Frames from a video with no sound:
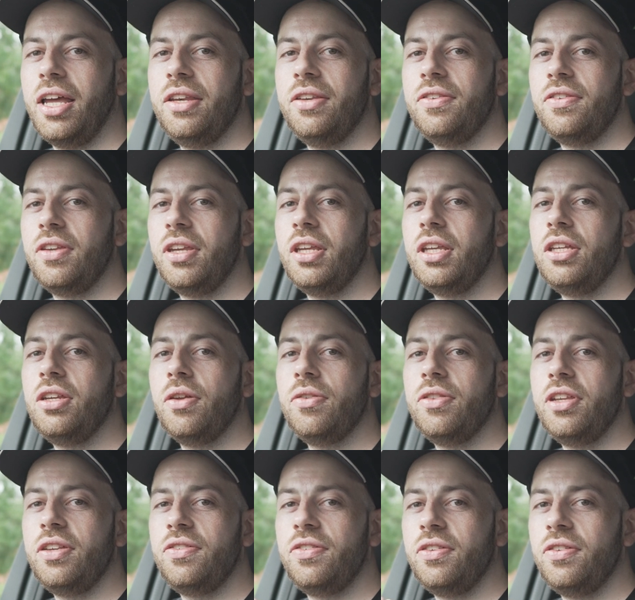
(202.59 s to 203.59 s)
And you know,
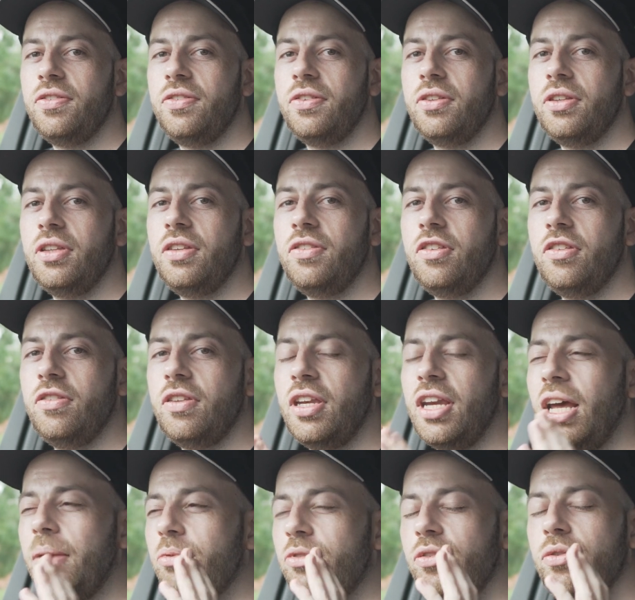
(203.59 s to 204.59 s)
this is an
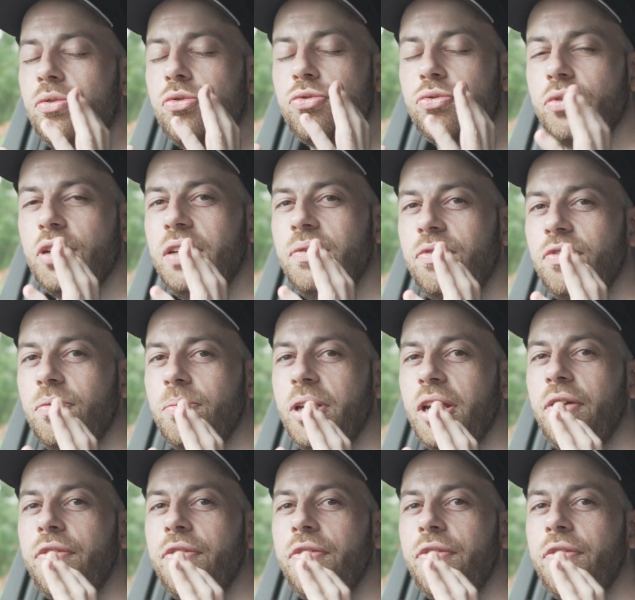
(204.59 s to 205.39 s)
absolute dream for me.